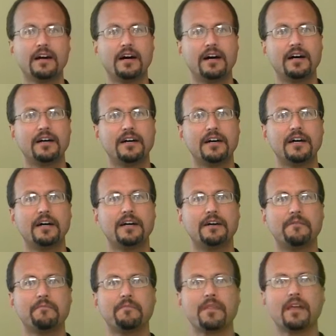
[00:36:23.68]

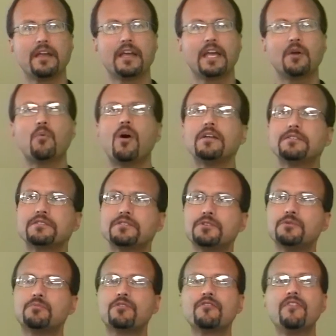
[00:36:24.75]
It wants
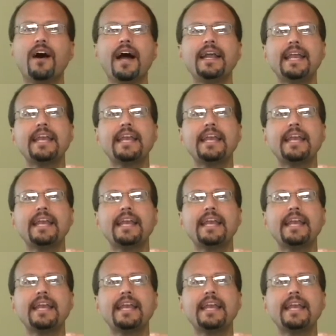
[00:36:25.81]
to provide